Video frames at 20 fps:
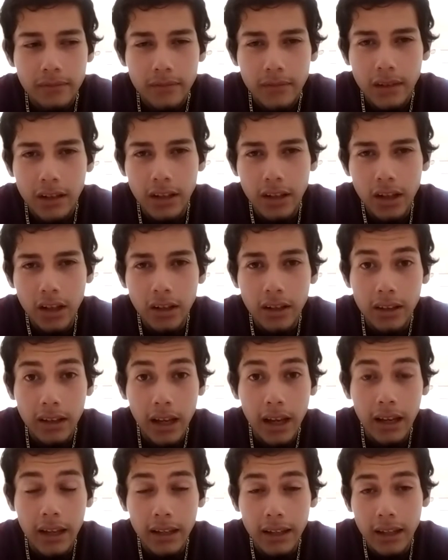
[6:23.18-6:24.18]
And
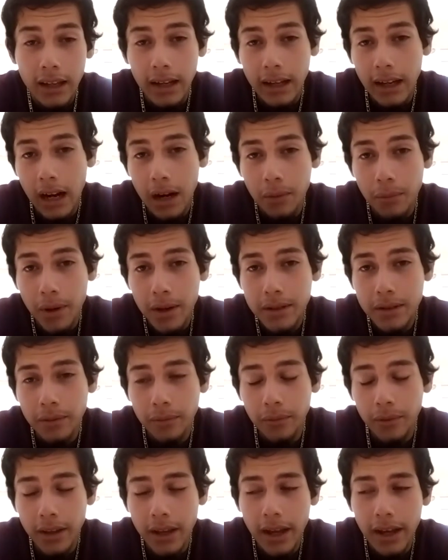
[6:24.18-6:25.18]
I got
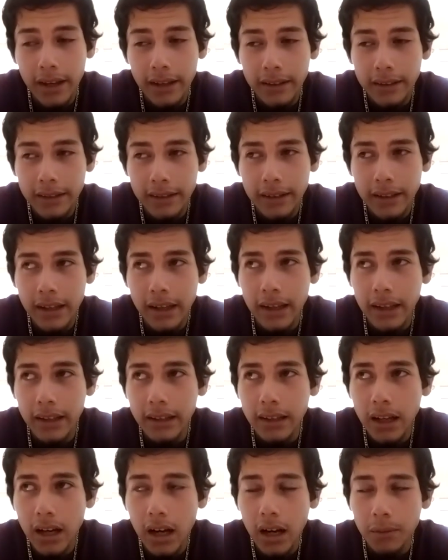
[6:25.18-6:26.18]
arrested for that.
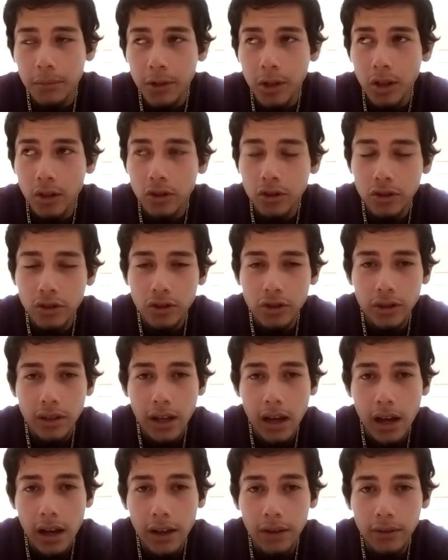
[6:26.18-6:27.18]
And
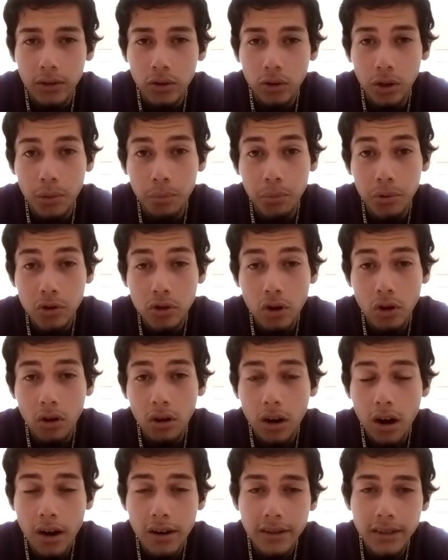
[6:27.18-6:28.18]
the 3
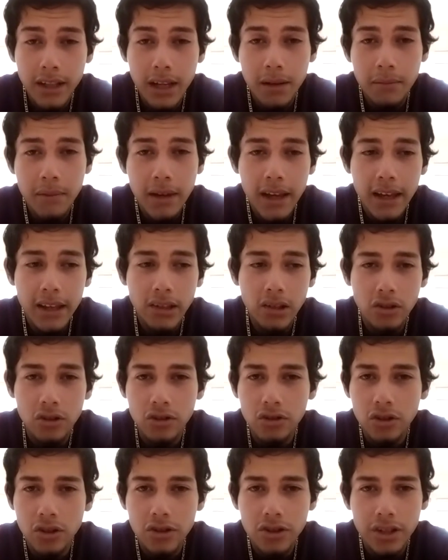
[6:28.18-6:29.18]
patrol cars came in. They were
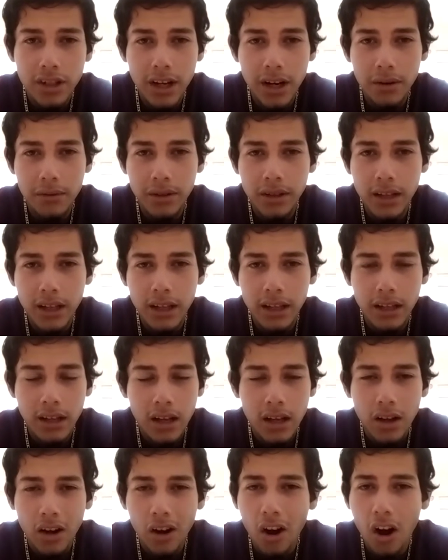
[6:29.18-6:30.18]
searching
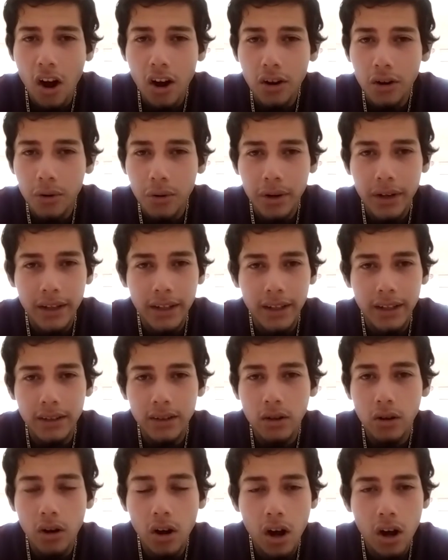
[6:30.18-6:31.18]
everything. All
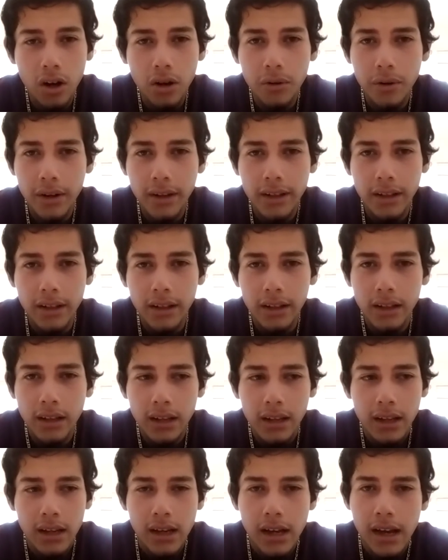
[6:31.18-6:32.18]
cricket. They're all cricket.
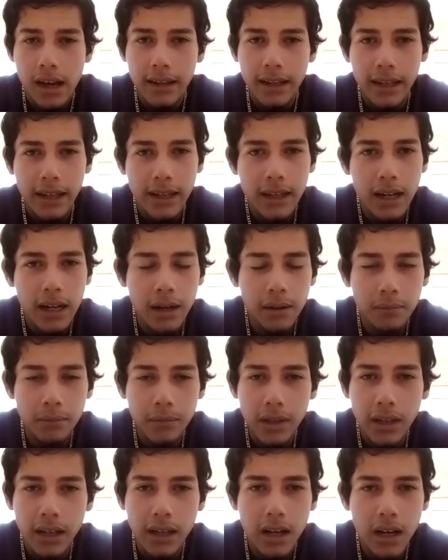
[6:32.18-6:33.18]
And they
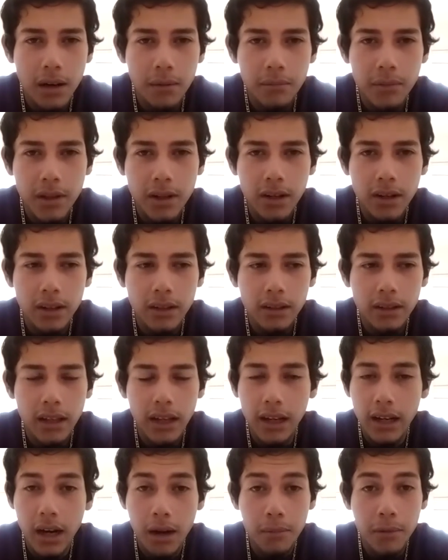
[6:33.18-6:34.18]
come here.
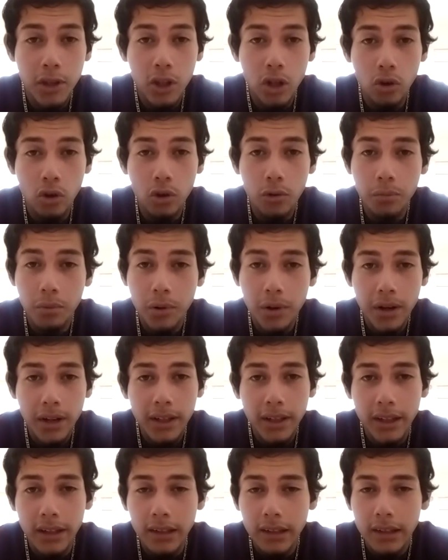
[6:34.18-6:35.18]
They come in the group
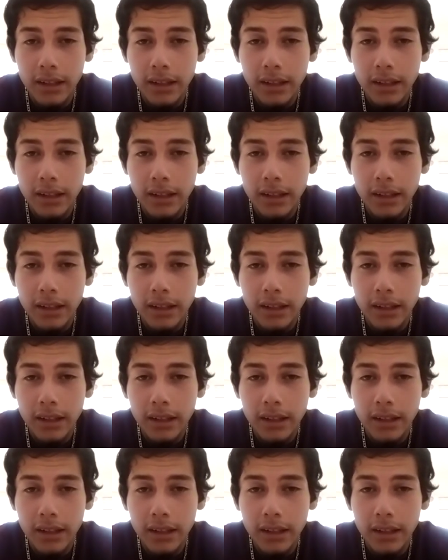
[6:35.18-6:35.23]
cricket.